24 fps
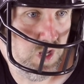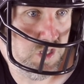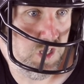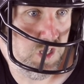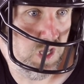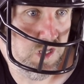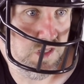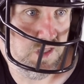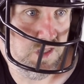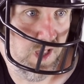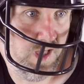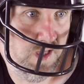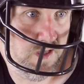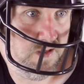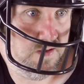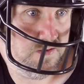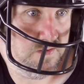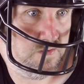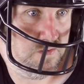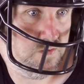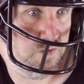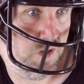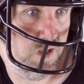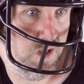I think that
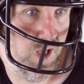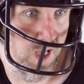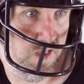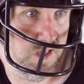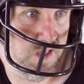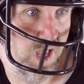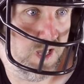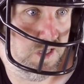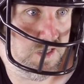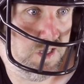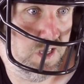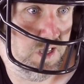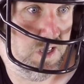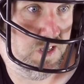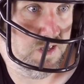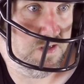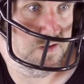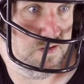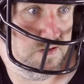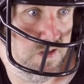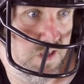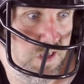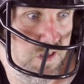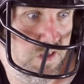I'll get there.
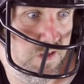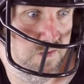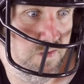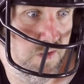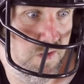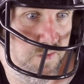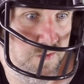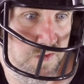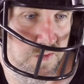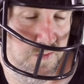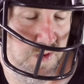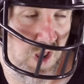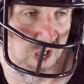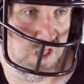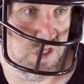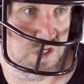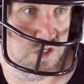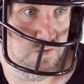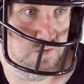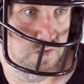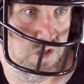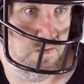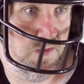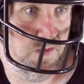I'll be
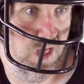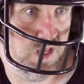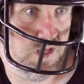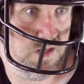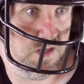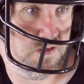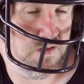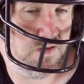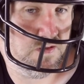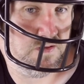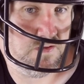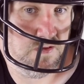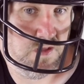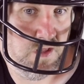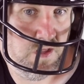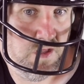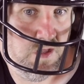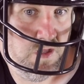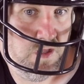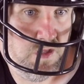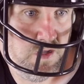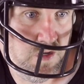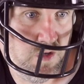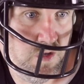practicing my American and,
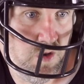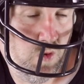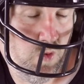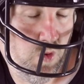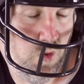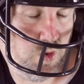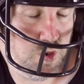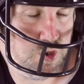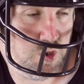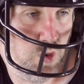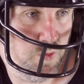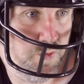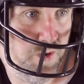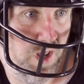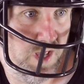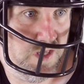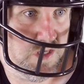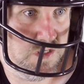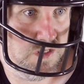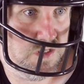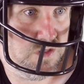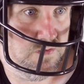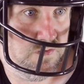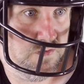you know, also
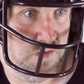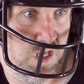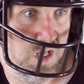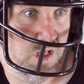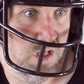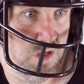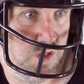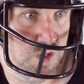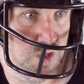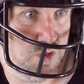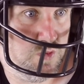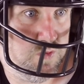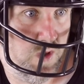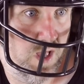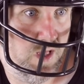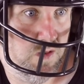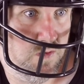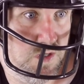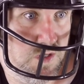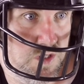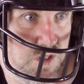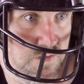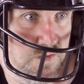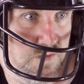practicing my English as
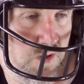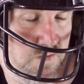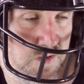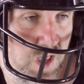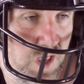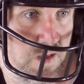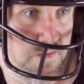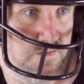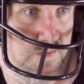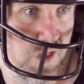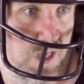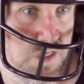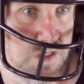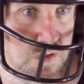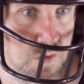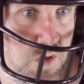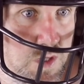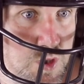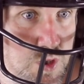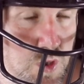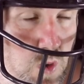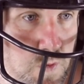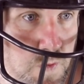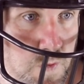well, which I'm getting better
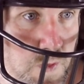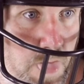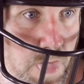with, so.